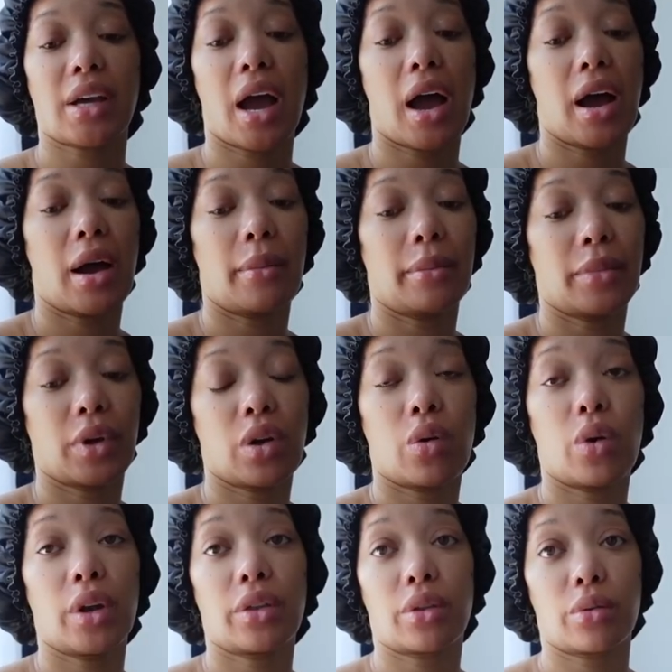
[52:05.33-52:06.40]
I'm
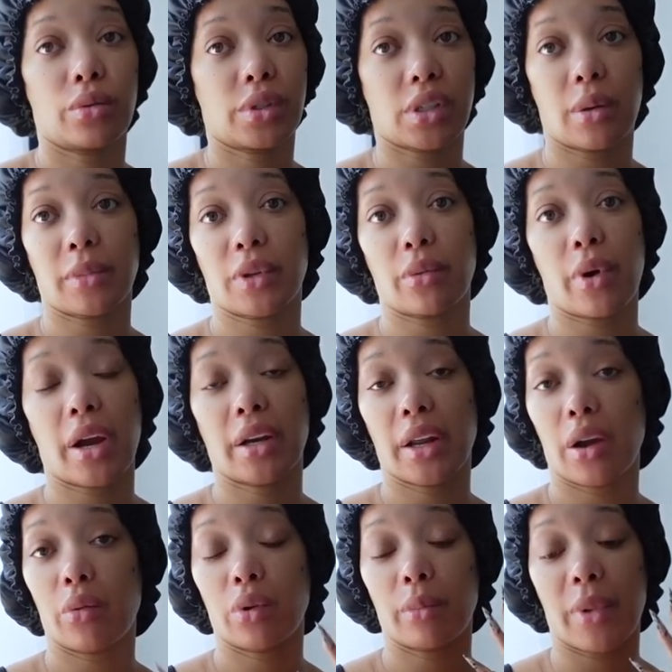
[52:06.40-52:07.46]
going through something right
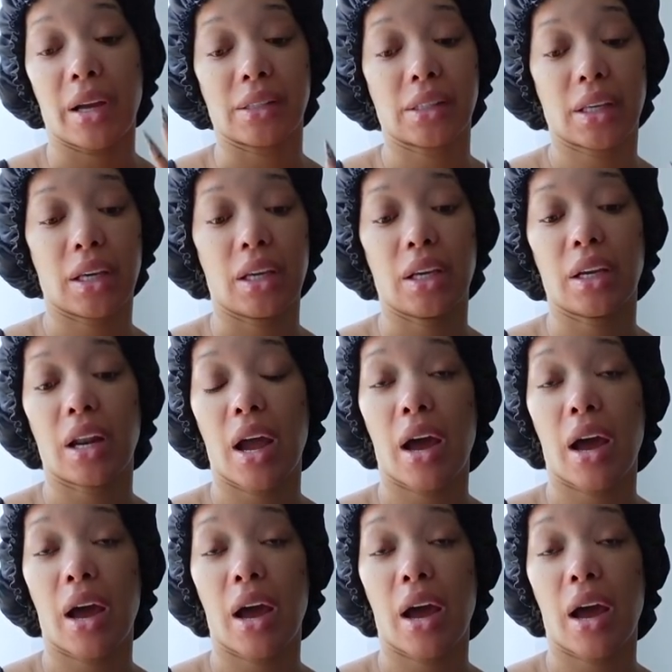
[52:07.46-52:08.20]
now with my skin.